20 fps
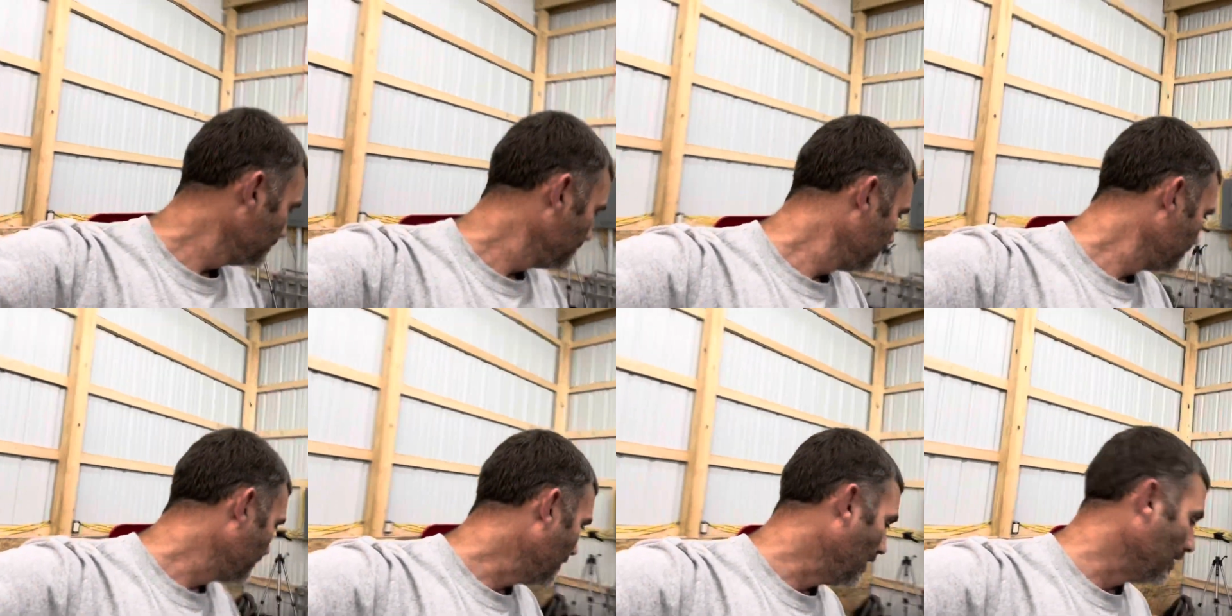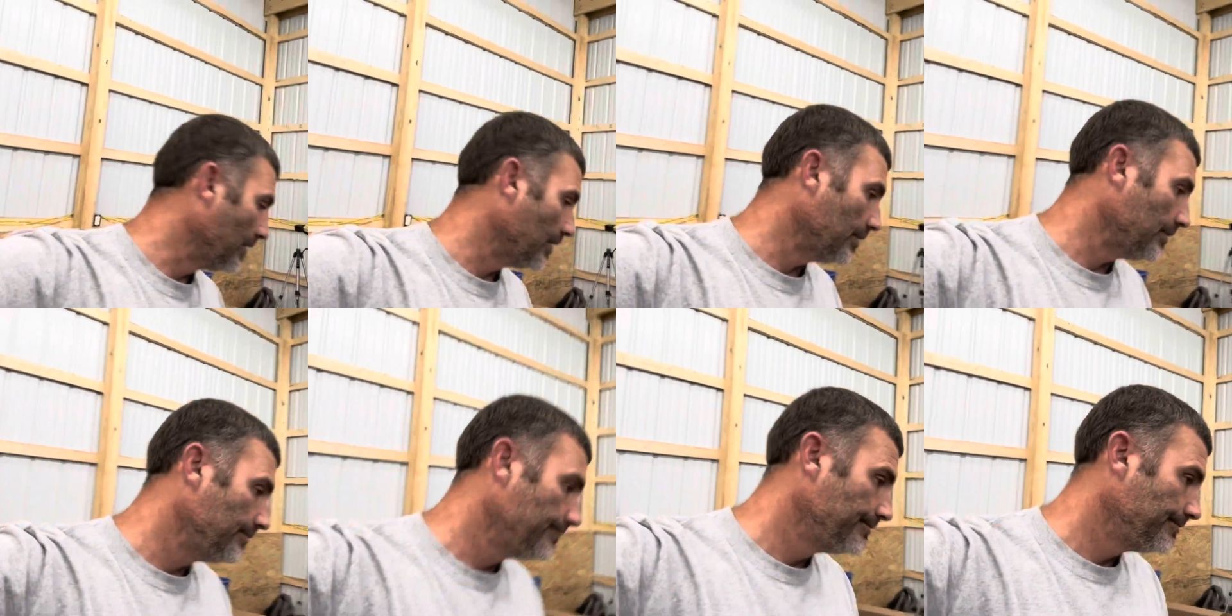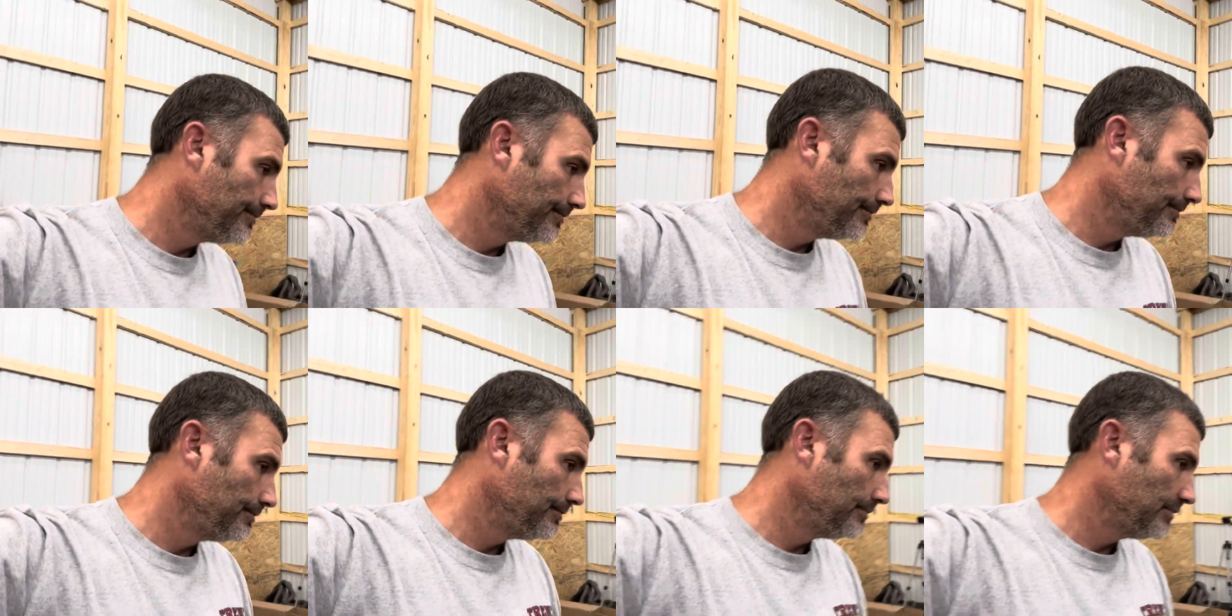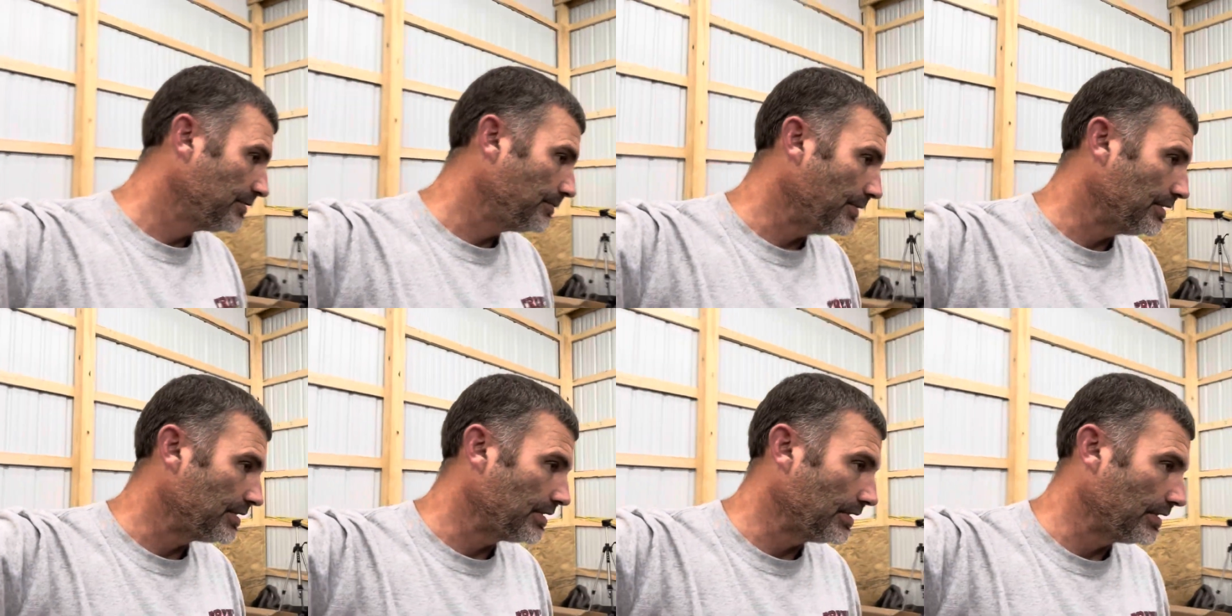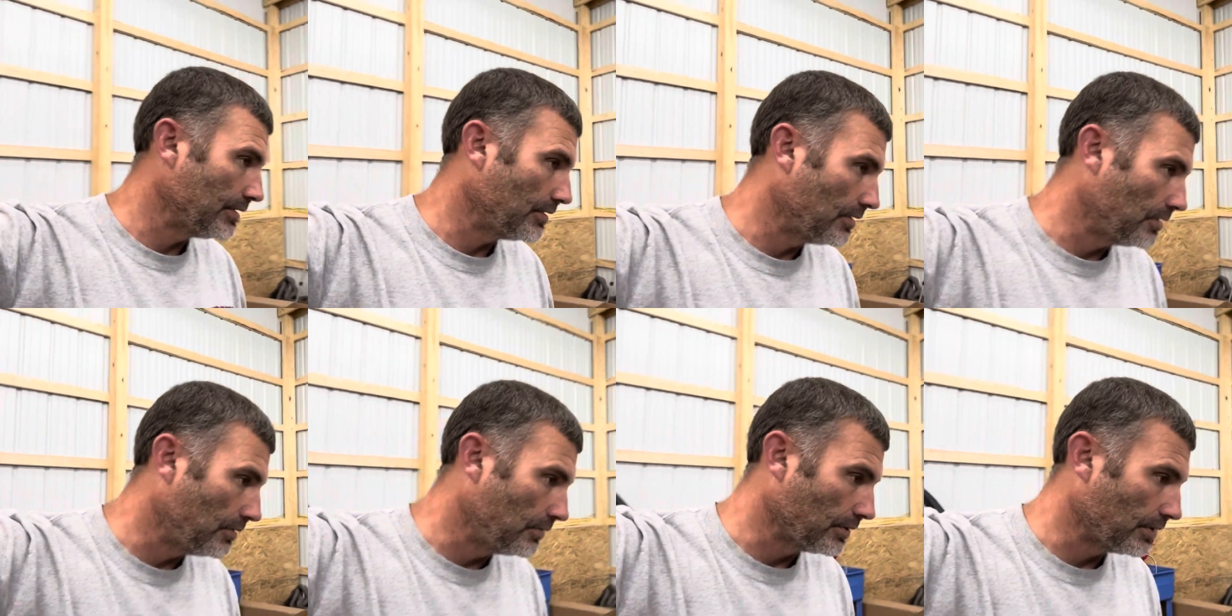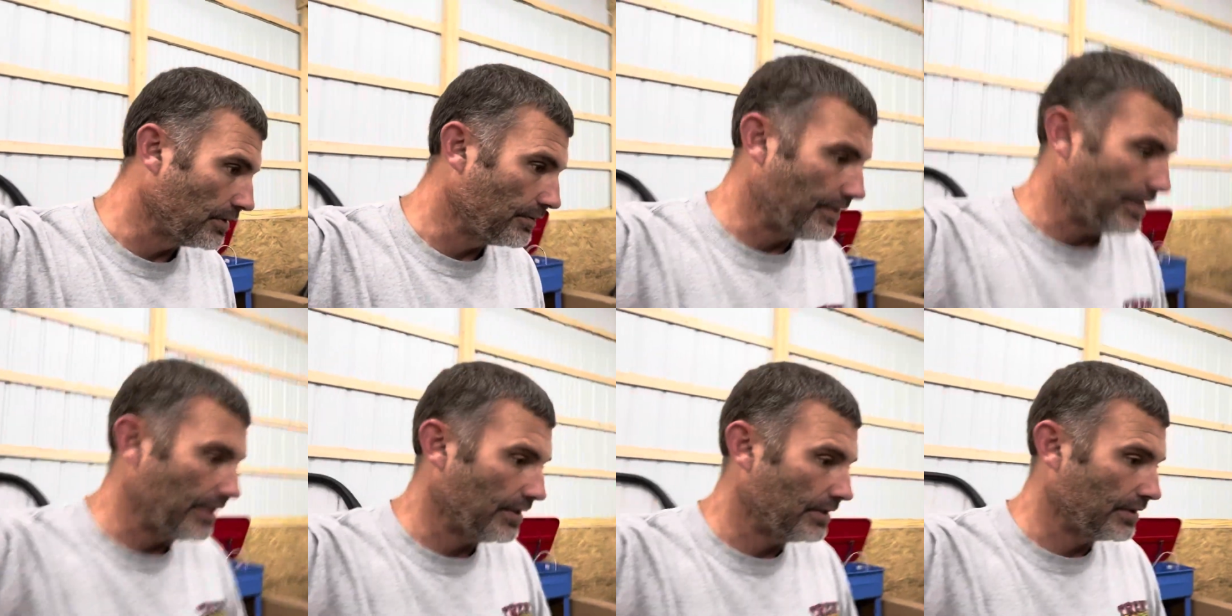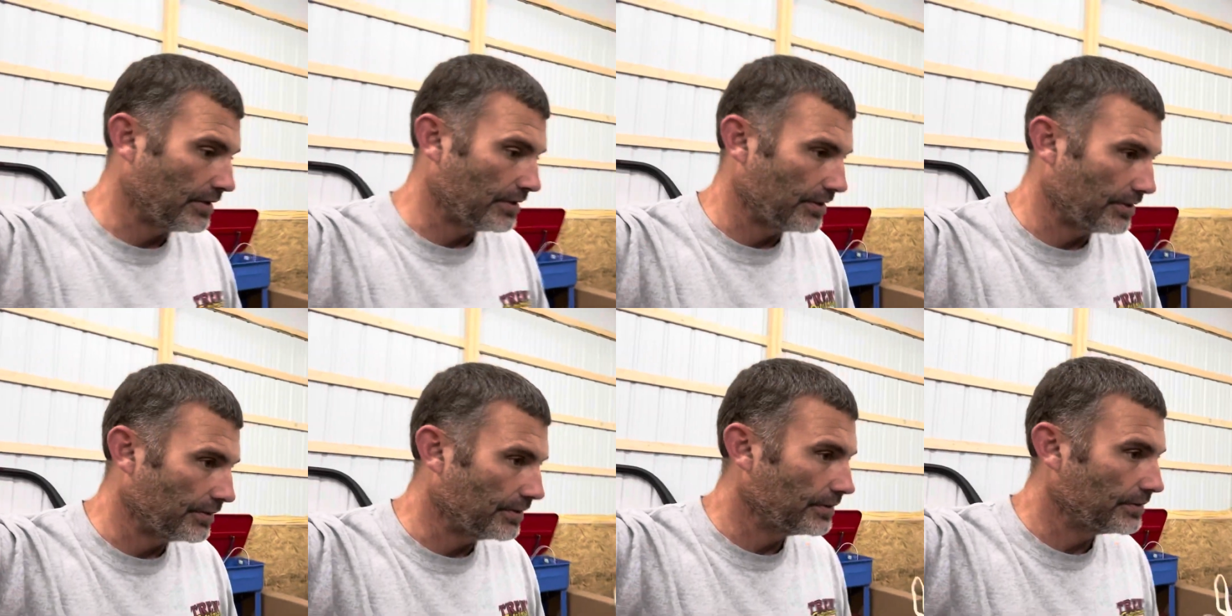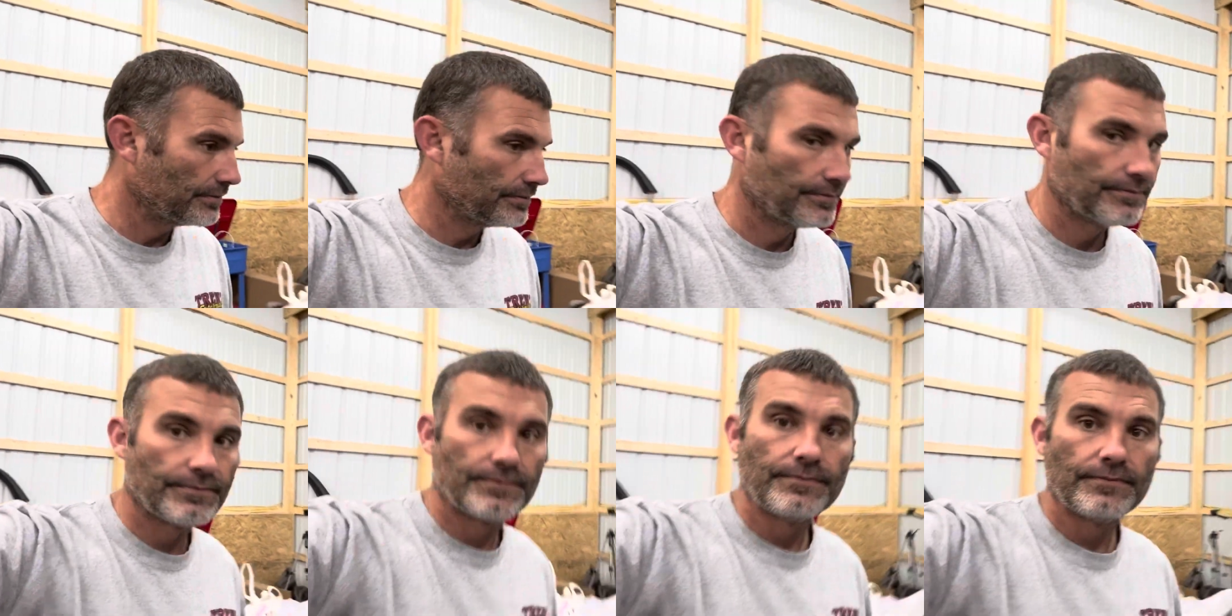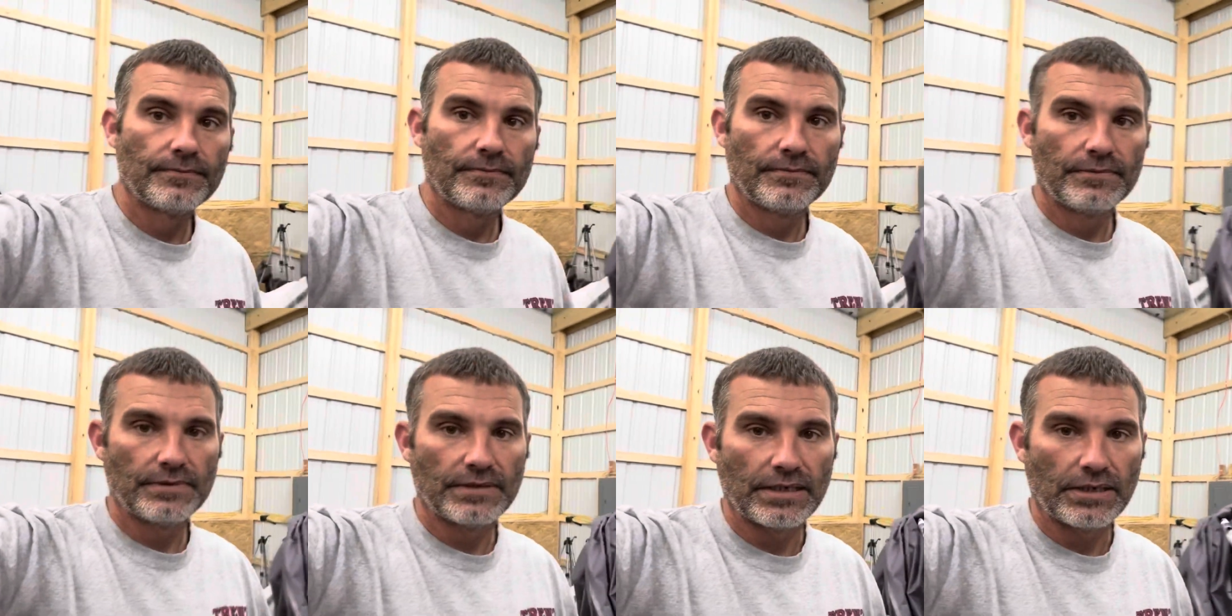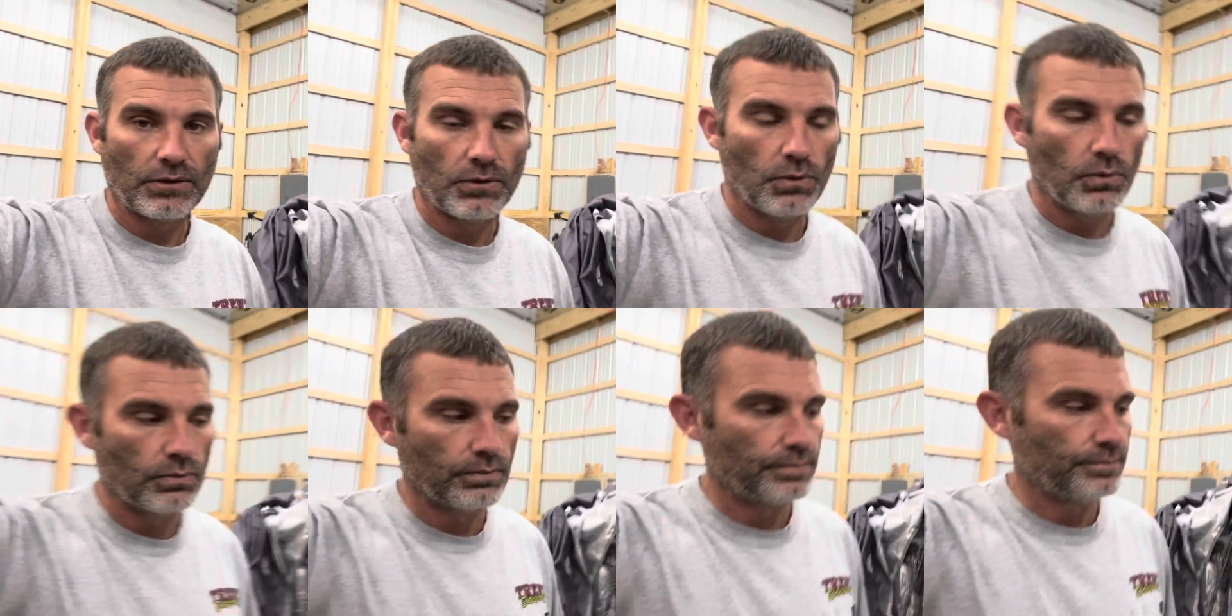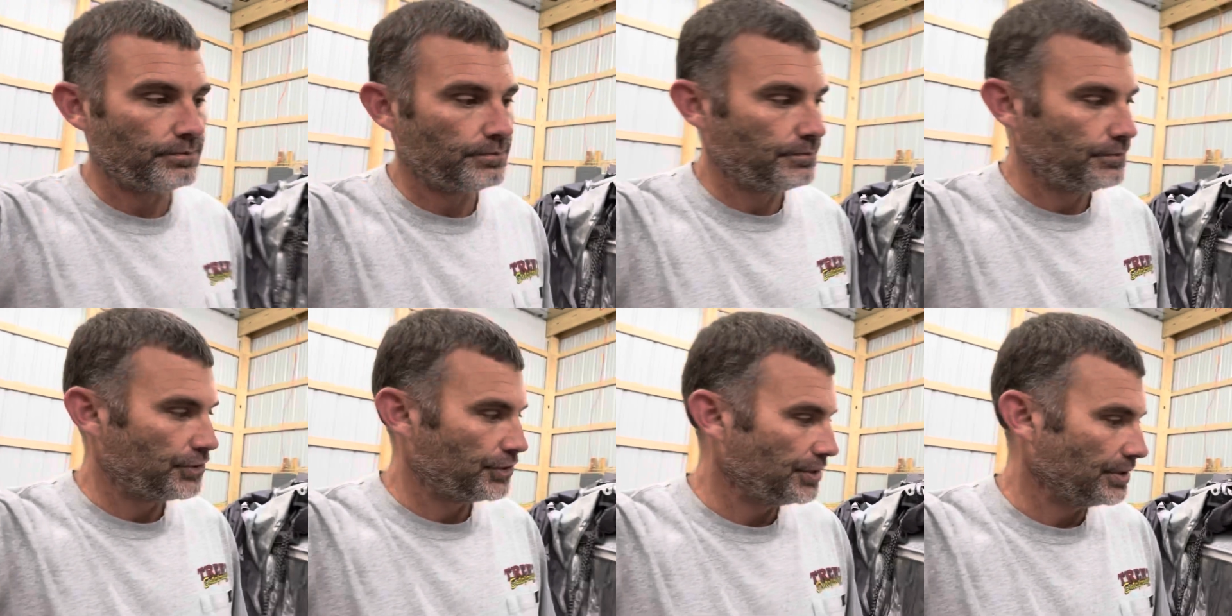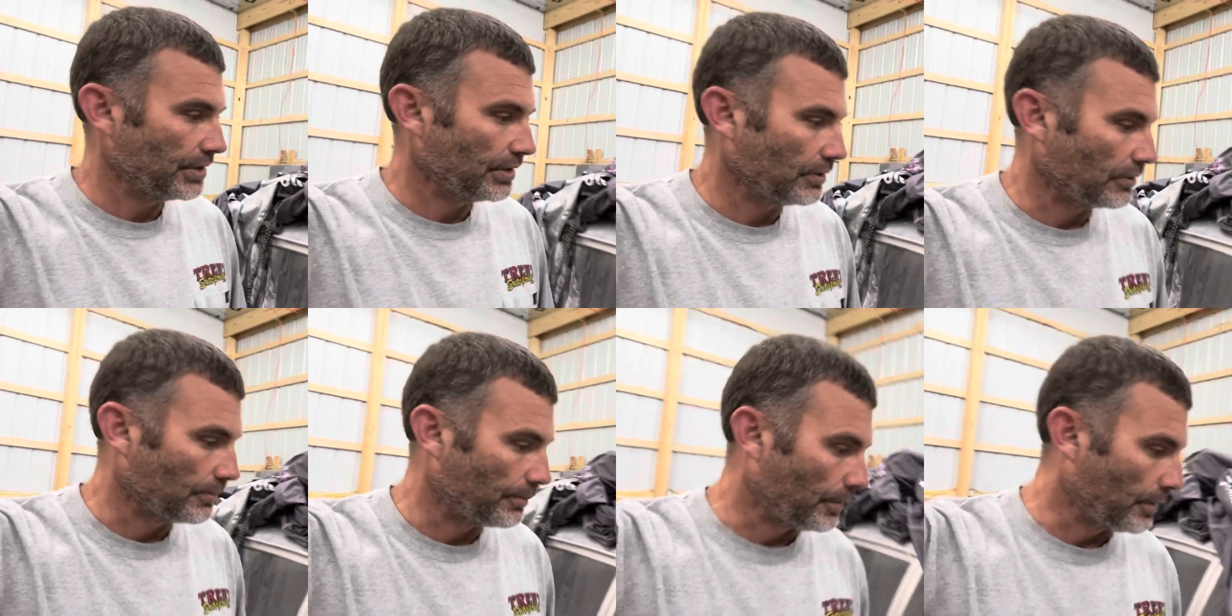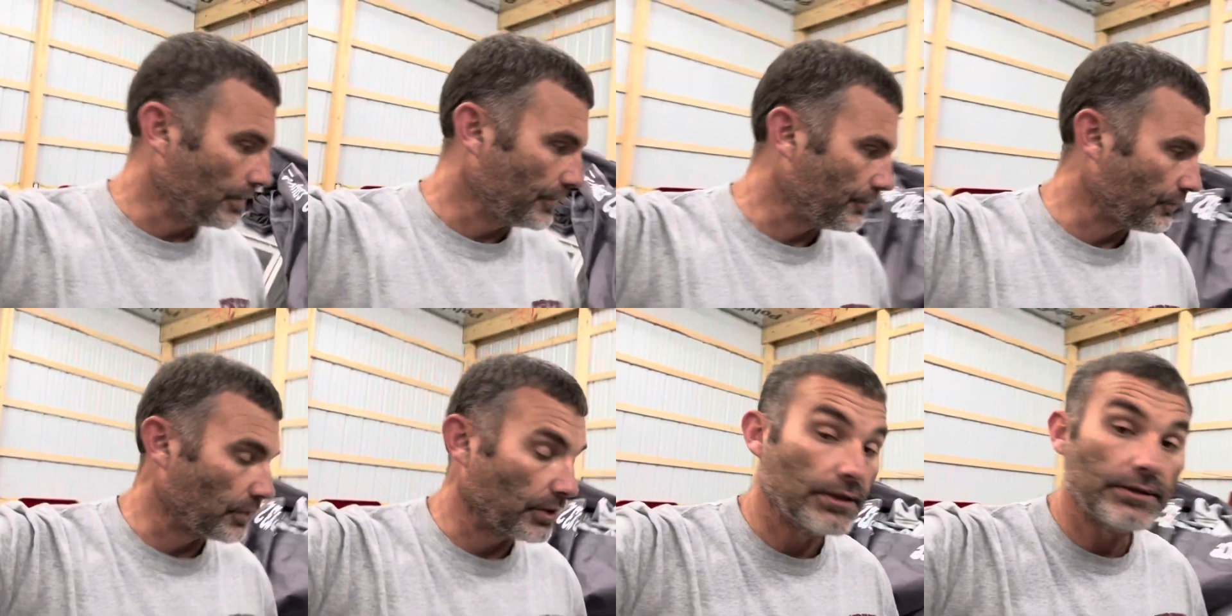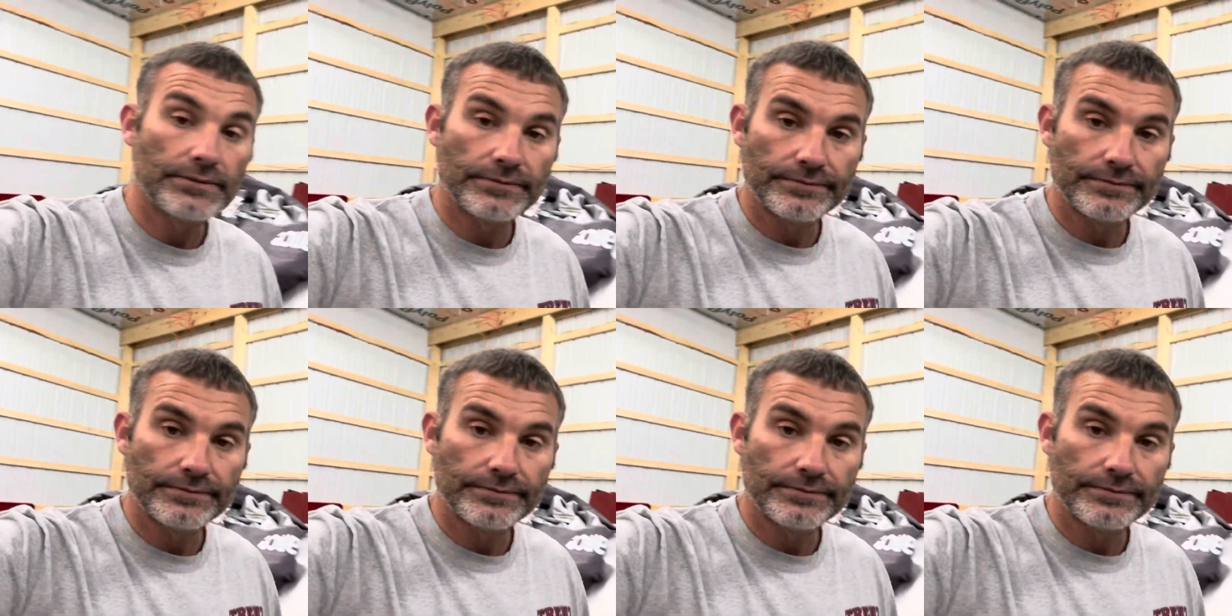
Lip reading: Finally, it's been sitting here long enough, I ain't done nothing to it. Got a whole shitload of parts for it.